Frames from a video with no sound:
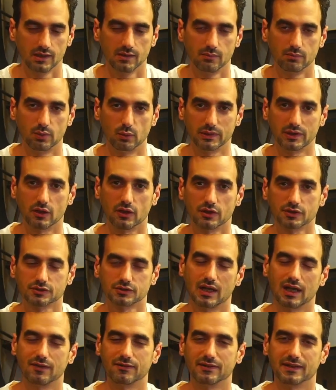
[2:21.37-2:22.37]
But we also
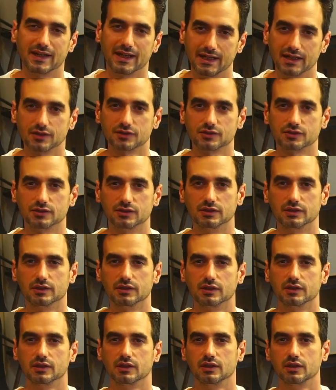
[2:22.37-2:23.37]
have an answer